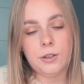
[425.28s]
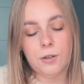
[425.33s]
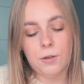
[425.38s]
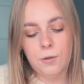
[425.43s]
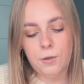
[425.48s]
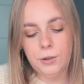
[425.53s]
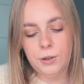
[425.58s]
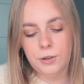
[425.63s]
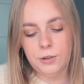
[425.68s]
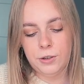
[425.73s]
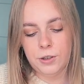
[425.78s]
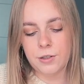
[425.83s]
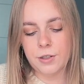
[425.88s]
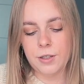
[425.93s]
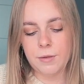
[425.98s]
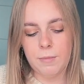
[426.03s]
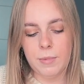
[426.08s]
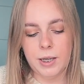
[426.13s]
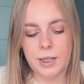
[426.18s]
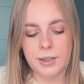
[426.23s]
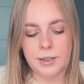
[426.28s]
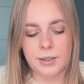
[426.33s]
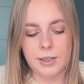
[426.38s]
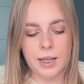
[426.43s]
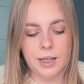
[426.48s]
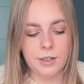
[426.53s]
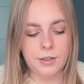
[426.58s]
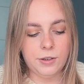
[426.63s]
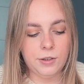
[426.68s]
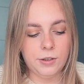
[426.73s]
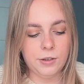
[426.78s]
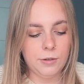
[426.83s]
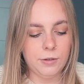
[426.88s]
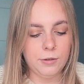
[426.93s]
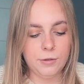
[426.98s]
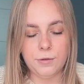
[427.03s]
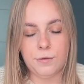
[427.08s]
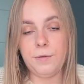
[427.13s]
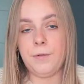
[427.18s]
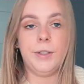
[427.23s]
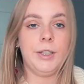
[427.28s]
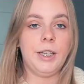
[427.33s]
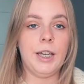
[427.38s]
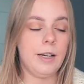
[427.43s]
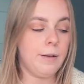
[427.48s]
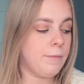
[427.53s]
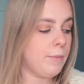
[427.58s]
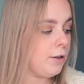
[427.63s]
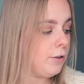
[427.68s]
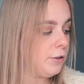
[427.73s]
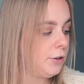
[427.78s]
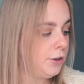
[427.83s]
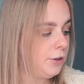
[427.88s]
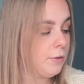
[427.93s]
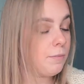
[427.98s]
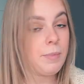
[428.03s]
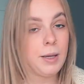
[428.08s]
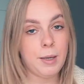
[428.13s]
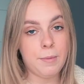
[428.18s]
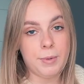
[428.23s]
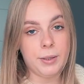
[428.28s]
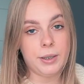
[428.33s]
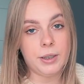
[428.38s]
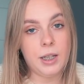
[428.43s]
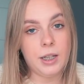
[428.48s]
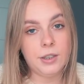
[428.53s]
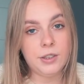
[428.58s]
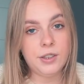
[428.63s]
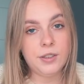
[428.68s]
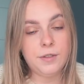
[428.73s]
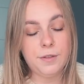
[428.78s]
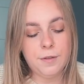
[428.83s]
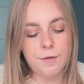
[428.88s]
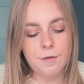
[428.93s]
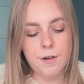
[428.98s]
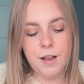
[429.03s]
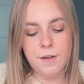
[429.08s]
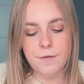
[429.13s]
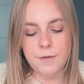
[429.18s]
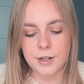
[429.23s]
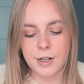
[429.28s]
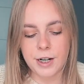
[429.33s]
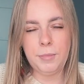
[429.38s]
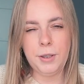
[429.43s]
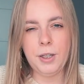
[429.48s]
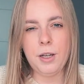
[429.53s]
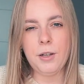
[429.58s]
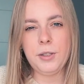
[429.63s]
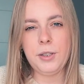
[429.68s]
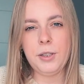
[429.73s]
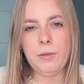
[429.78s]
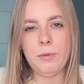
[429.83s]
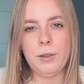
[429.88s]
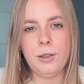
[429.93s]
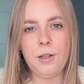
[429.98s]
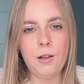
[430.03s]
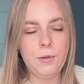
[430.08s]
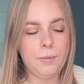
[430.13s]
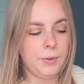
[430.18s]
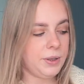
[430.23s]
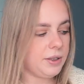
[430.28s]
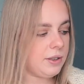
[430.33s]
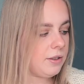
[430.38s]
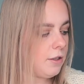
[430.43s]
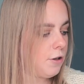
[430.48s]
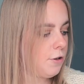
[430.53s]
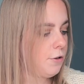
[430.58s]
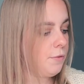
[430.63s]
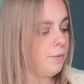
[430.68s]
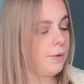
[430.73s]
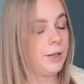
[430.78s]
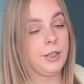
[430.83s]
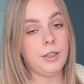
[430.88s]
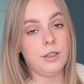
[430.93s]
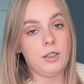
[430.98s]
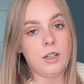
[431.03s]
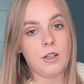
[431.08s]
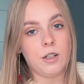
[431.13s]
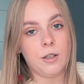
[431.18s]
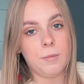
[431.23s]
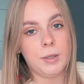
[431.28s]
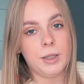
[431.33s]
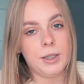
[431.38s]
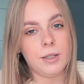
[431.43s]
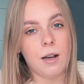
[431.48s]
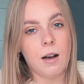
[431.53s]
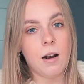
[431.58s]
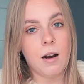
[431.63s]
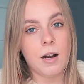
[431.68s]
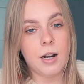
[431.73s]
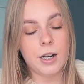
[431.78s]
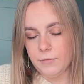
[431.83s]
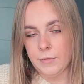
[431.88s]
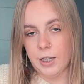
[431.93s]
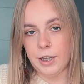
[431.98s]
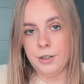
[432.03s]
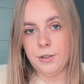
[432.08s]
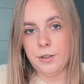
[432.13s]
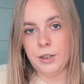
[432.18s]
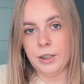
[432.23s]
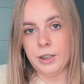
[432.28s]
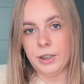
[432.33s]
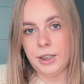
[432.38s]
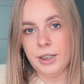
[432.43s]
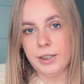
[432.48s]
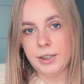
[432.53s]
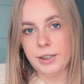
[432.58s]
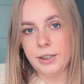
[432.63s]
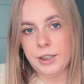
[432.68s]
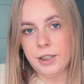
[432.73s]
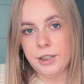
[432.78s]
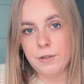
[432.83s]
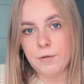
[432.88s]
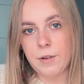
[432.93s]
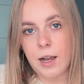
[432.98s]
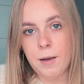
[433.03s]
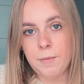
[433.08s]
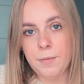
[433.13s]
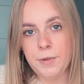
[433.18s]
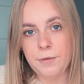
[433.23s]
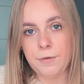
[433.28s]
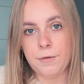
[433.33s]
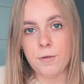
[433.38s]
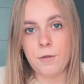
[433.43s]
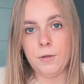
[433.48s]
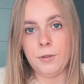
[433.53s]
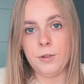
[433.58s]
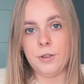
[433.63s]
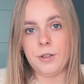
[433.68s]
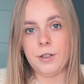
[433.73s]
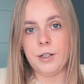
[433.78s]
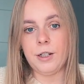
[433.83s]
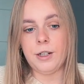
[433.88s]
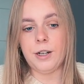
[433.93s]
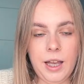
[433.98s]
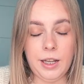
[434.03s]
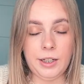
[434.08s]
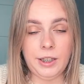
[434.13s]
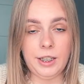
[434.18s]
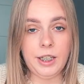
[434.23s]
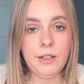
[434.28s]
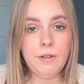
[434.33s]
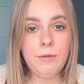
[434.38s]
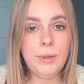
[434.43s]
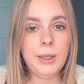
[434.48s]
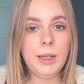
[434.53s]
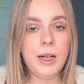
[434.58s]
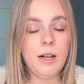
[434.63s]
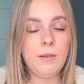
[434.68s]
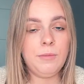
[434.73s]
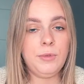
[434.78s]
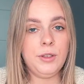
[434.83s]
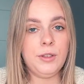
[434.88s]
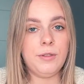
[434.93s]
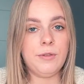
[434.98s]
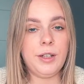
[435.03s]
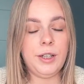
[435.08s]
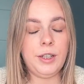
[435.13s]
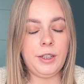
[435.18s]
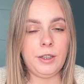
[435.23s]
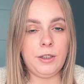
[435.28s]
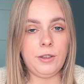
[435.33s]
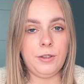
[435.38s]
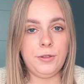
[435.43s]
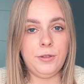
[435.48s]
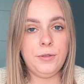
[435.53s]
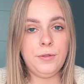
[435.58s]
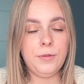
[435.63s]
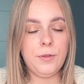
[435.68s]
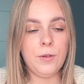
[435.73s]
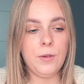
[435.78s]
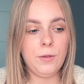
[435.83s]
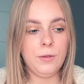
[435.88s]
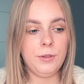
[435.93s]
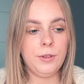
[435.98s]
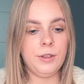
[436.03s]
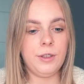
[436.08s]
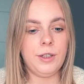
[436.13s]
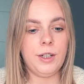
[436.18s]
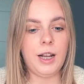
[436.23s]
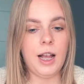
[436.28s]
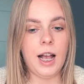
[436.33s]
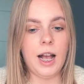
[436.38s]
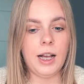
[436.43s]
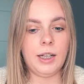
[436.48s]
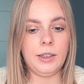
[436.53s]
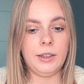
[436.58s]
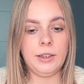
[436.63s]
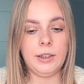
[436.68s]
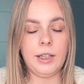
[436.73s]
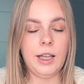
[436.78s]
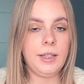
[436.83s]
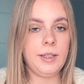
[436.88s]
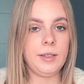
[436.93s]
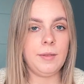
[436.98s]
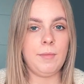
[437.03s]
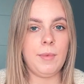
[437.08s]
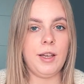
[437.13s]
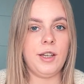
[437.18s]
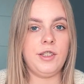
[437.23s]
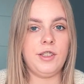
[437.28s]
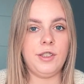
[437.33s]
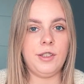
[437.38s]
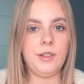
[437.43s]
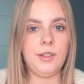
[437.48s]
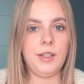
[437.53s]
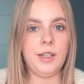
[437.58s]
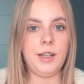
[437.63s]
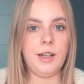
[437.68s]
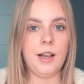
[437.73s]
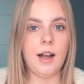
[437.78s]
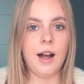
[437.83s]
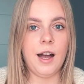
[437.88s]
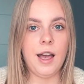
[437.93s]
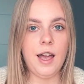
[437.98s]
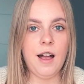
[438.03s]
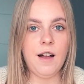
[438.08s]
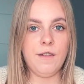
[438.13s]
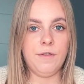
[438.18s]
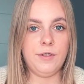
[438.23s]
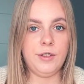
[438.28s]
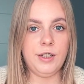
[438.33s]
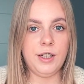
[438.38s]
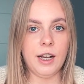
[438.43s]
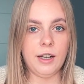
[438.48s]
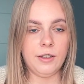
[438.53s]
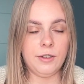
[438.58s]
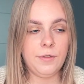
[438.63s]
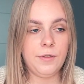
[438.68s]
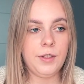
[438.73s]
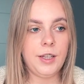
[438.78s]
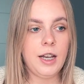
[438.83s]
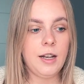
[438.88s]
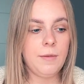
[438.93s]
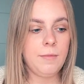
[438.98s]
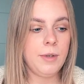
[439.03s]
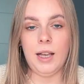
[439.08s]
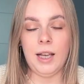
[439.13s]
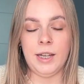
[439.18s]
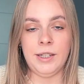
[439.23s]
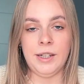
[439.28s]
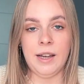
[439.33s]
all your documents and to forget about your paper clutter forever, because you will always know where your documents are and you can easily grab the folder. And here we come to creating a new folder, and let's imagine that I have none of them and